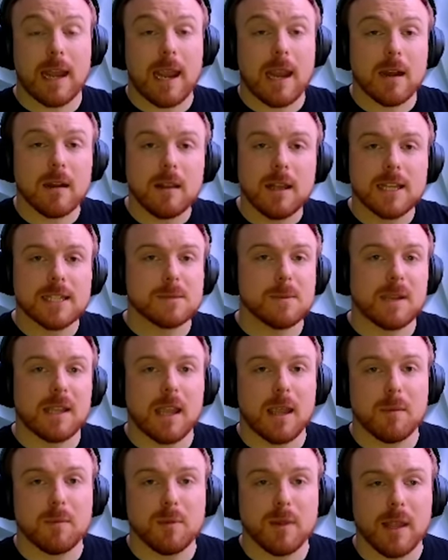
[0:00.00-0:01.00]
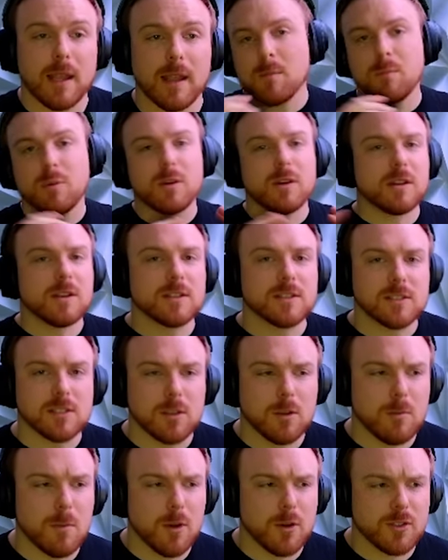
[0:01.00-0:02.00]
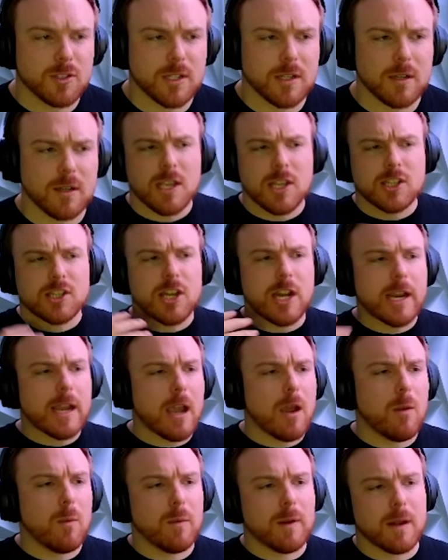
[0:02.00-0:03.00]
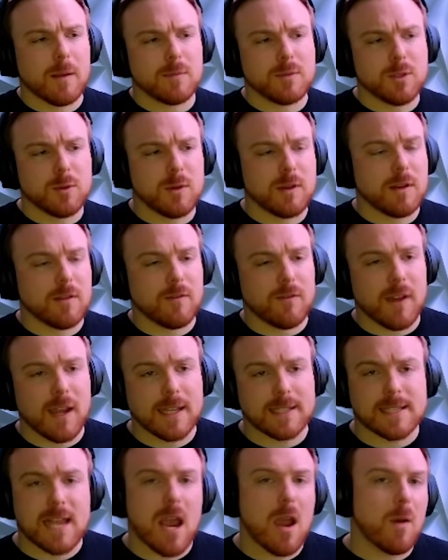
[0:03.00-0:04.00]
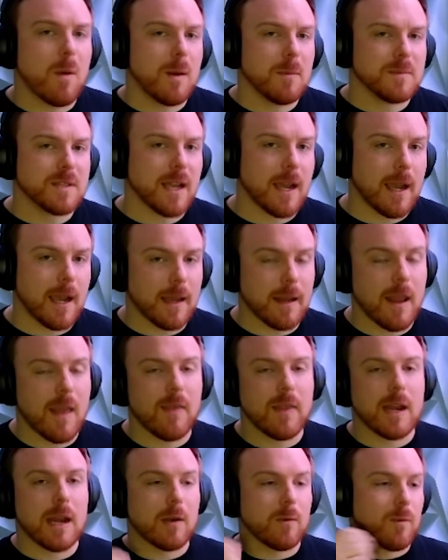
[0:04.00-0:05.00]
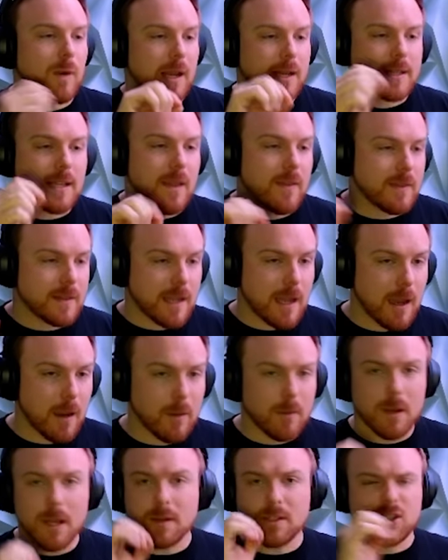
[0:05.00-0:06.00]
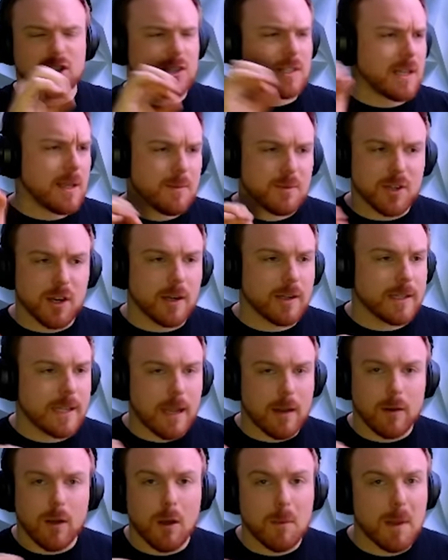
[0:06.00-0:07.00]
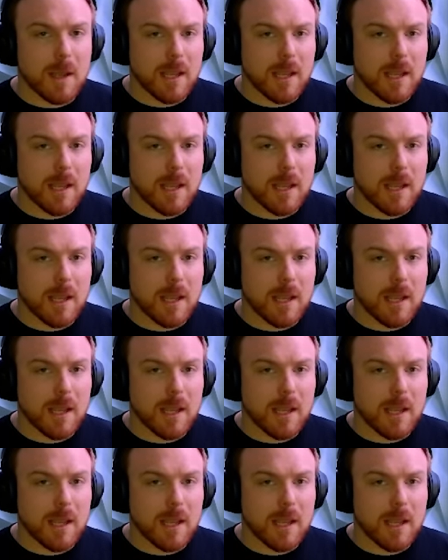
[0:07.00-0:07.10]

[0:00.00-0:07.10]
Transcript: analyze my gameplay, put it in slow motion, check out what I'm doing in fights, how I'm dying, and then I'd write that down and just keep jotting down all my